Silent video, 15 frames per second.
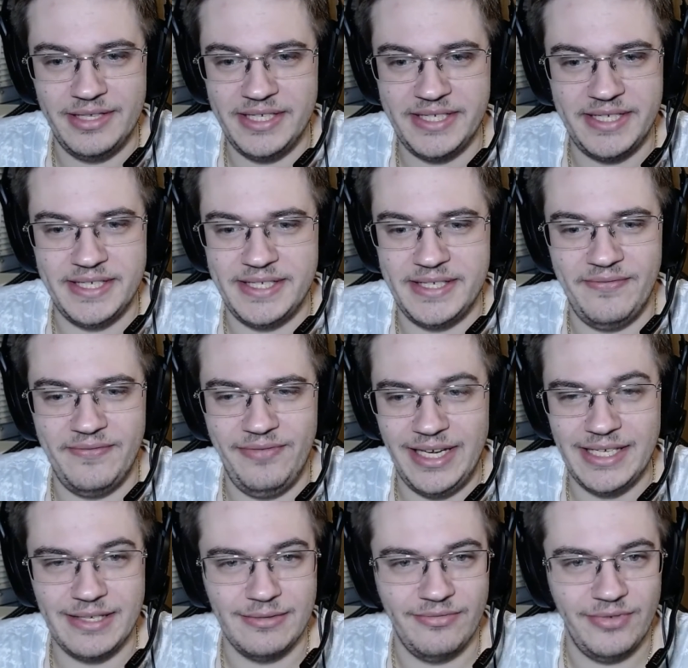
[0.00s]
This is the
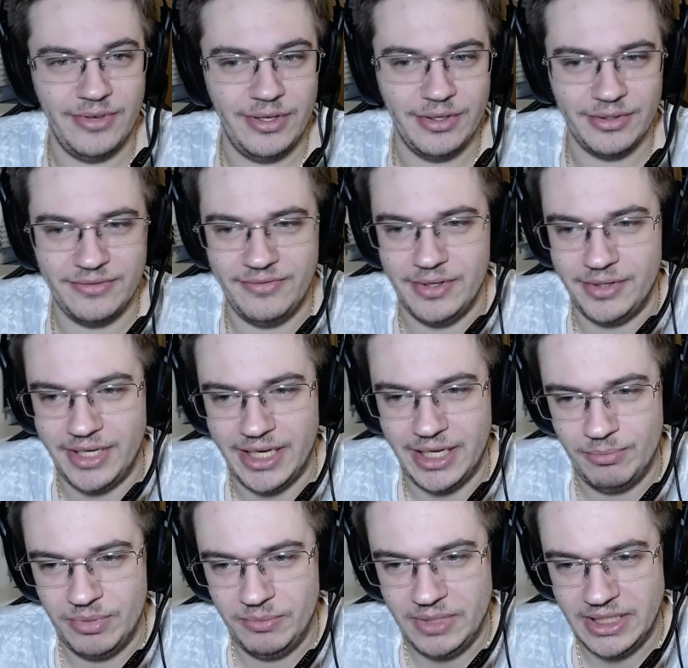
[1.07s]
face of a not very
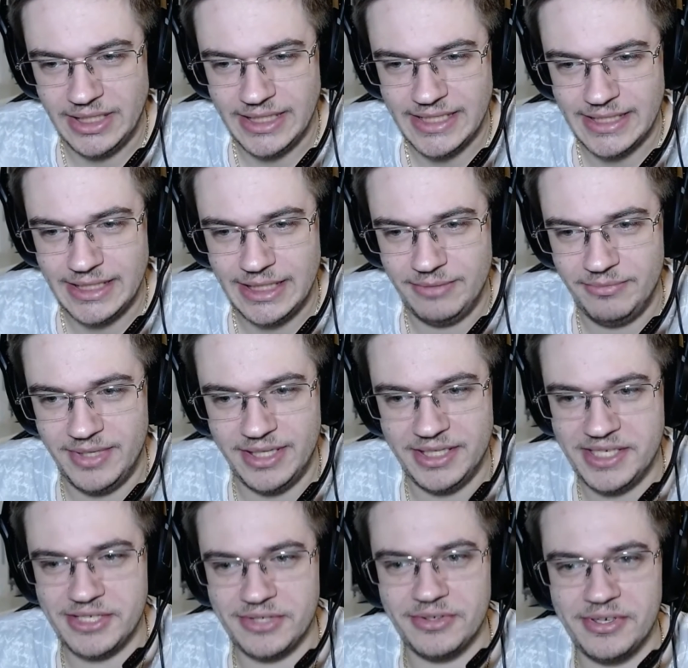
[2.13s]
happy Mikasa, and
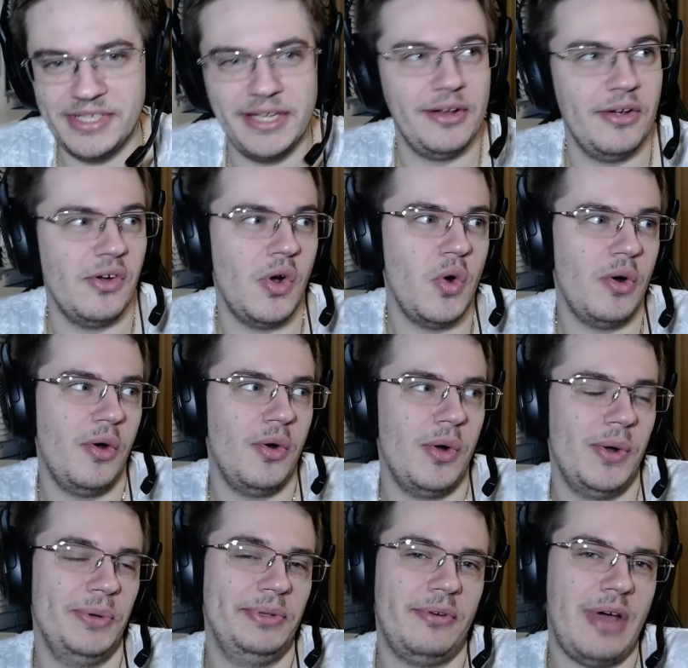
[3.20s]
his daughter's like
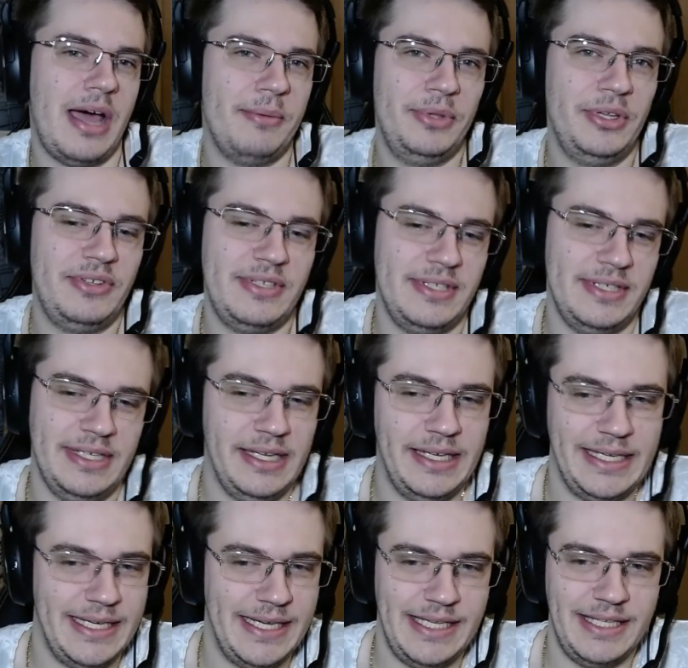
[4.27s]
oh no I'm not
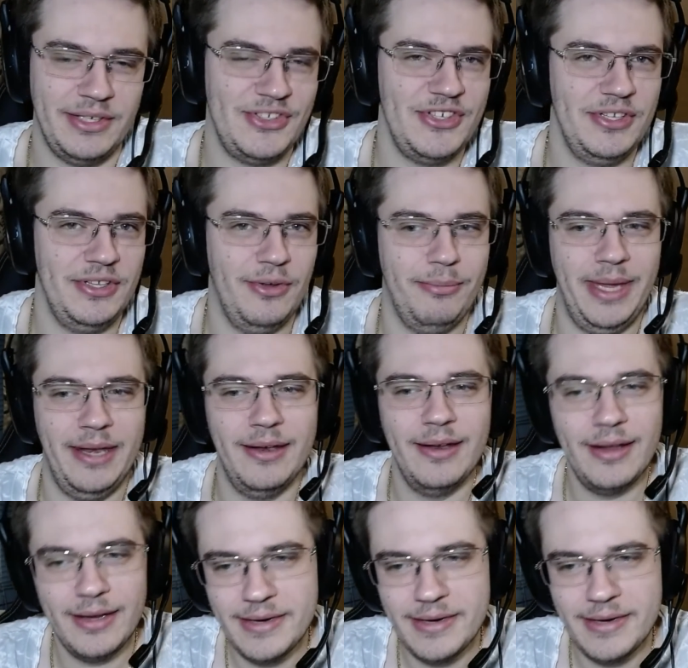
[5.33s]
touching your man.